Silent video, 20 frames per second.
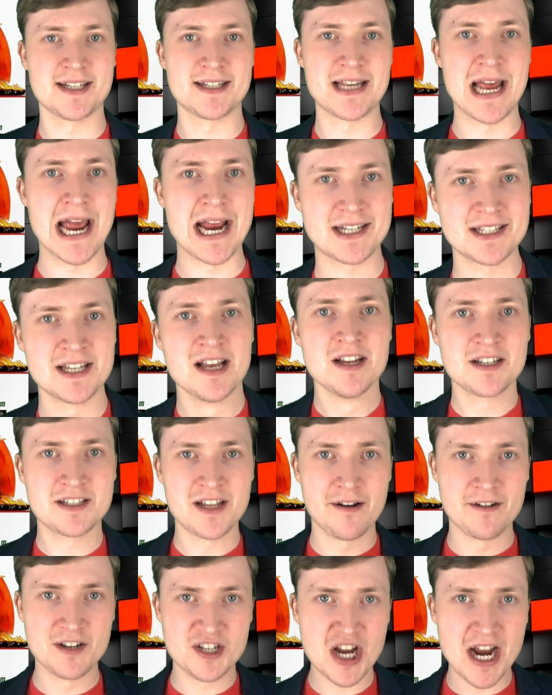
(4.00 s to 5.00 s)
Attacks,
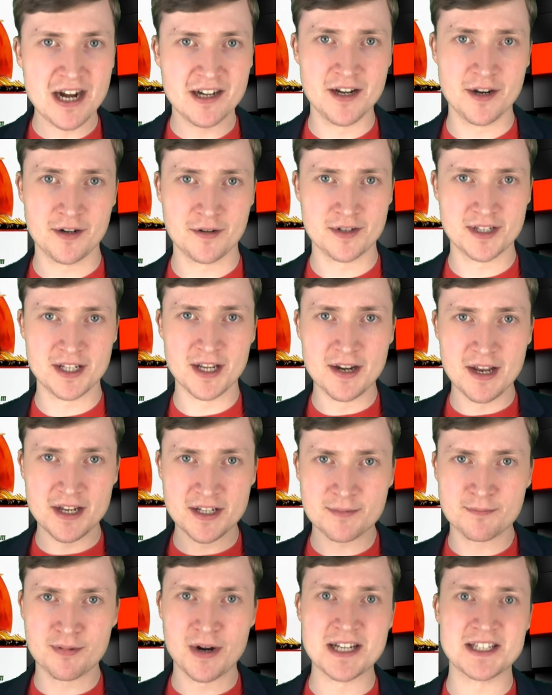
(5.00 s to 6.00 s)
starring Jack Nicholson
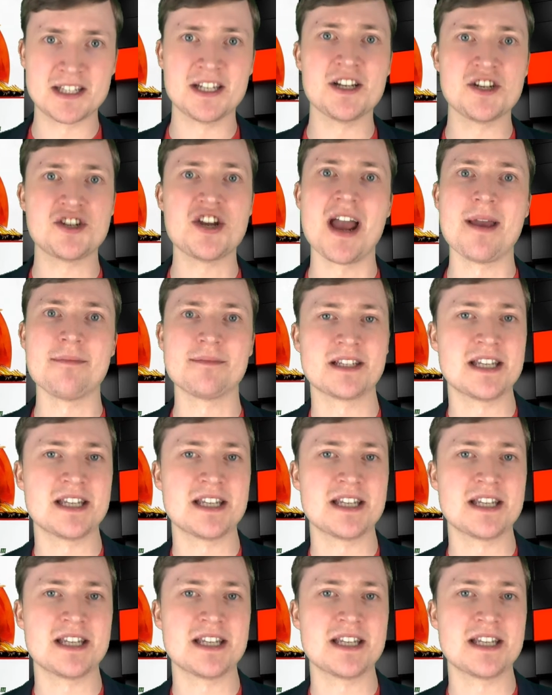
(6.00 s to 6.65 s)
as President James